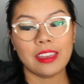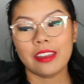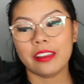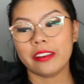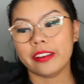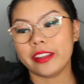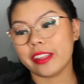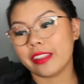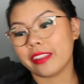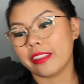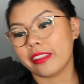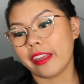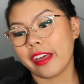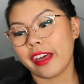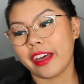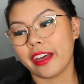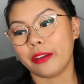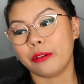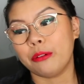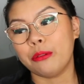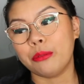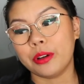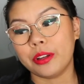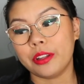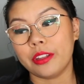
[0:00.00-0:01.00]
This tag
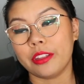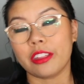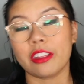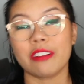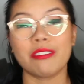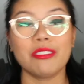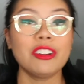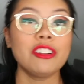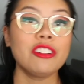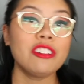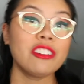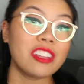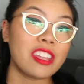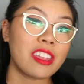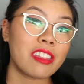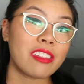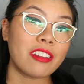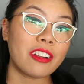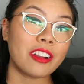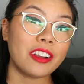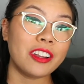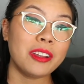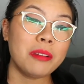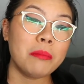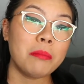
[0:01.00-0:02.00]
was originally
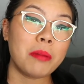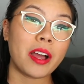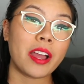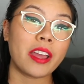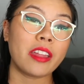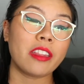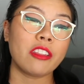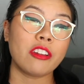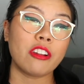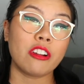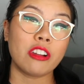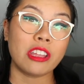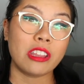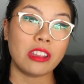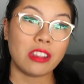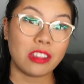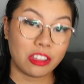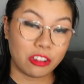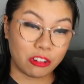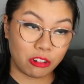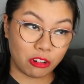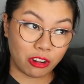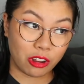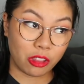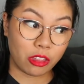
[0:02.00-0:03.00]
started by Le
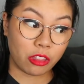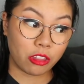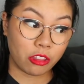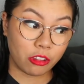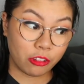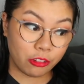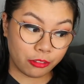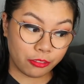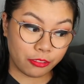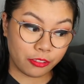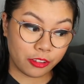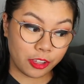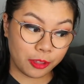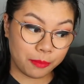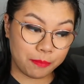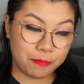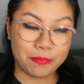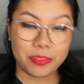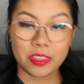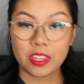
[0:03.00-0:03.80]
Leora Sophie.